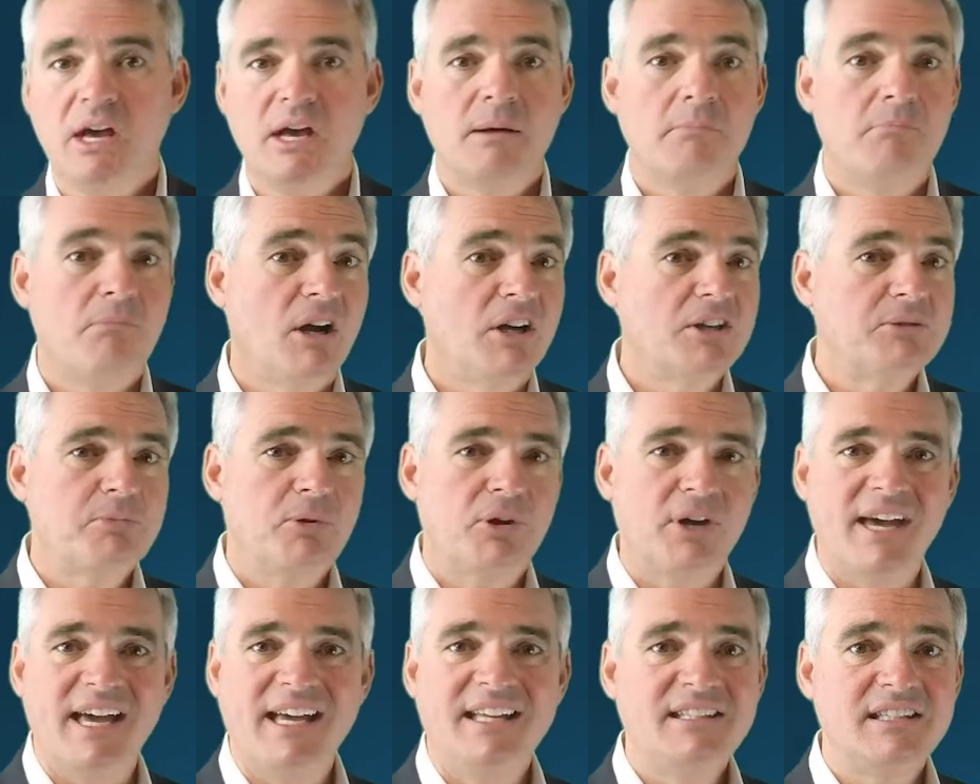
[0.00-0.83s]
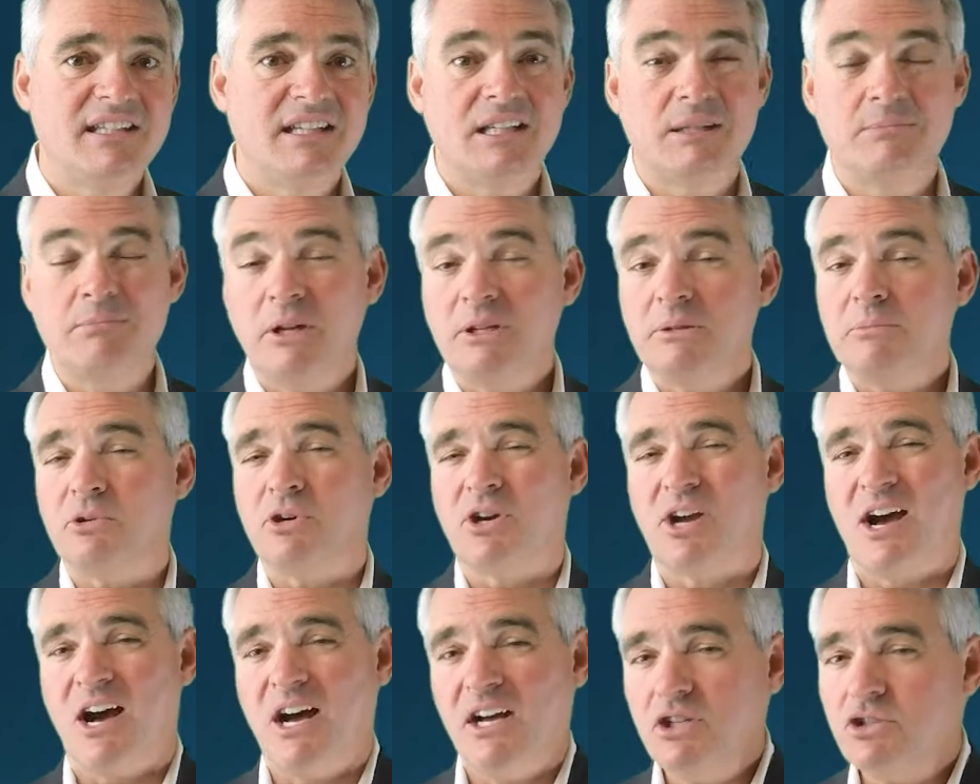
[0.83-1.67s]
multiple entities, multiple
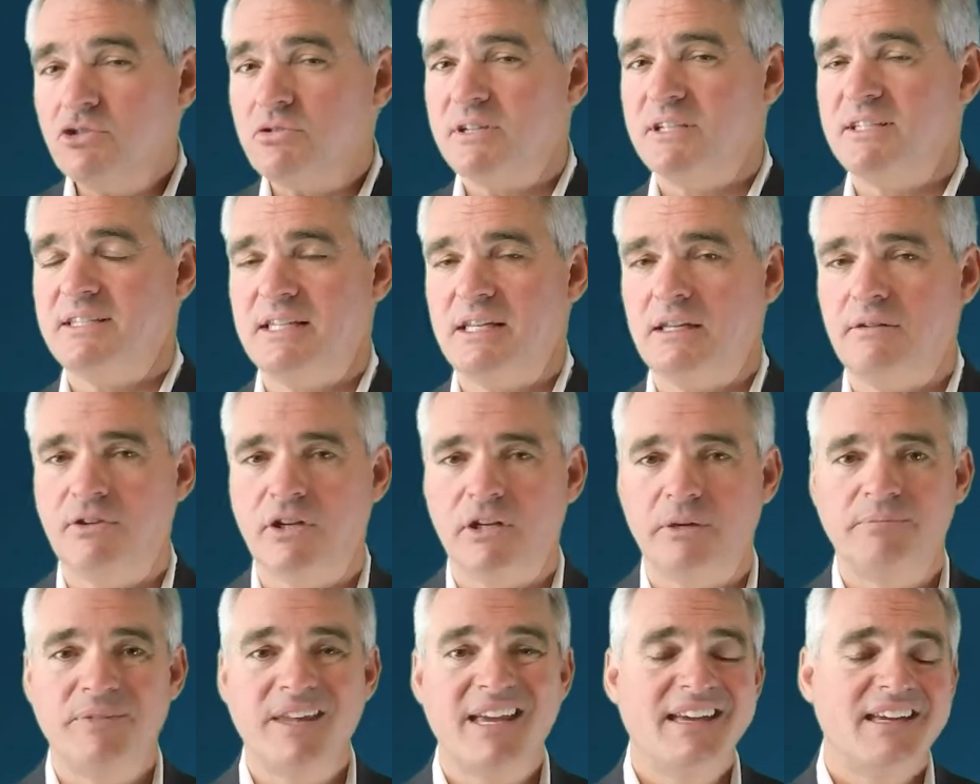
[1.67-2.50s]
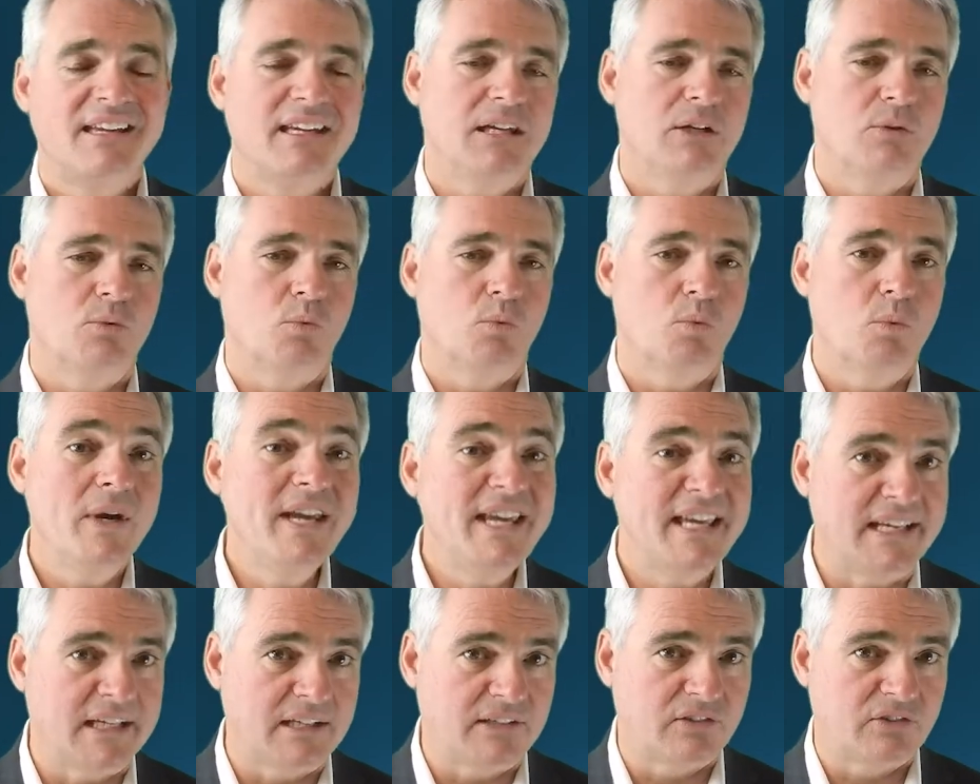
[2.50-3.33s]
countries even, in
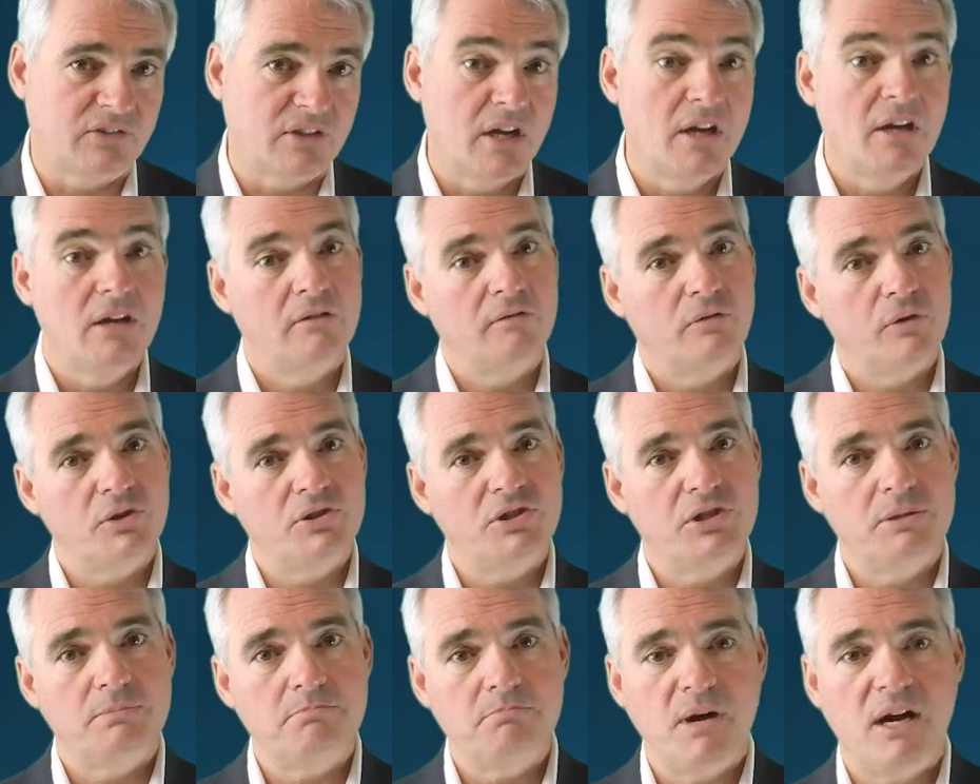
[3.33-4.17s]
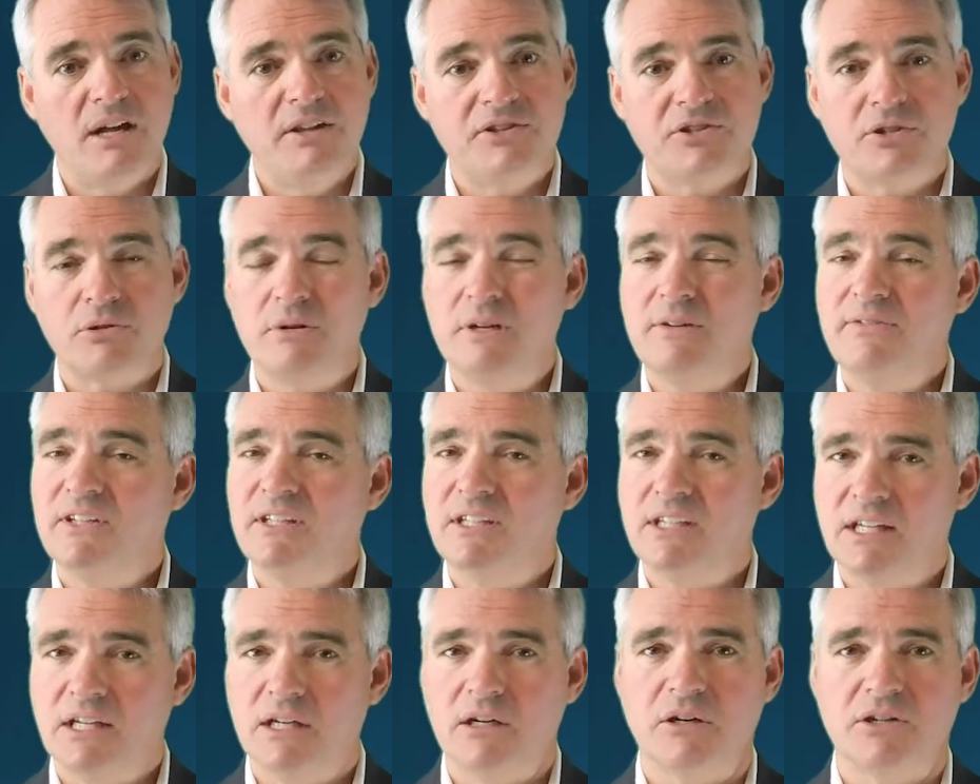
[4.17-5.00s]
weeks versus months or even
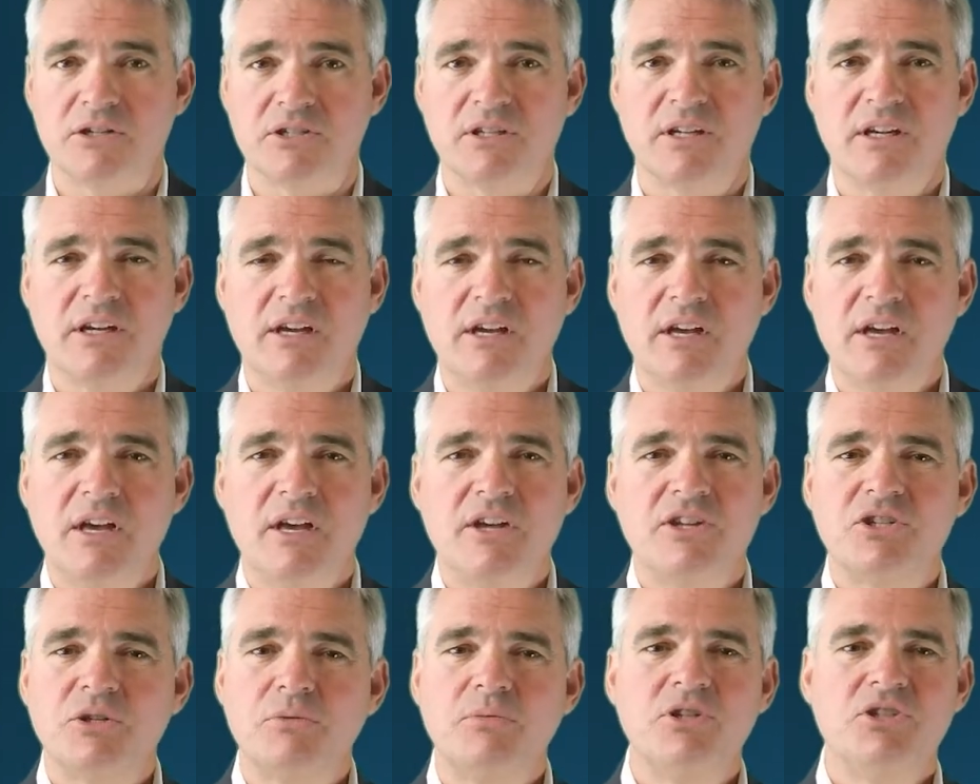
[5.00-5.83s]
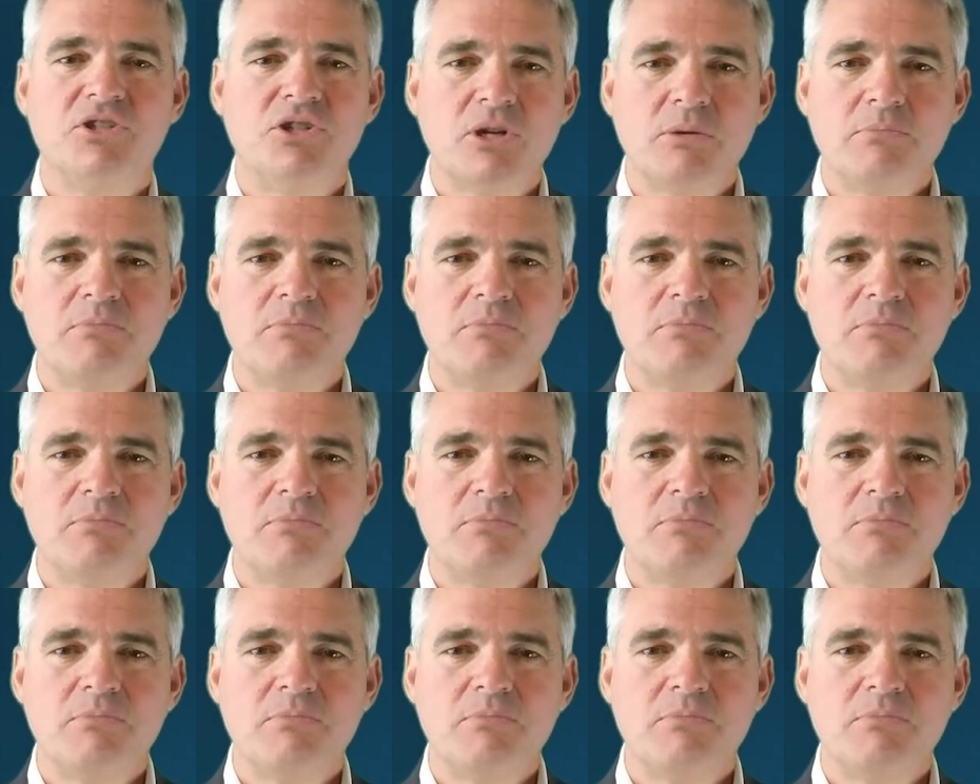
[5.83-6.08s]
years. So is your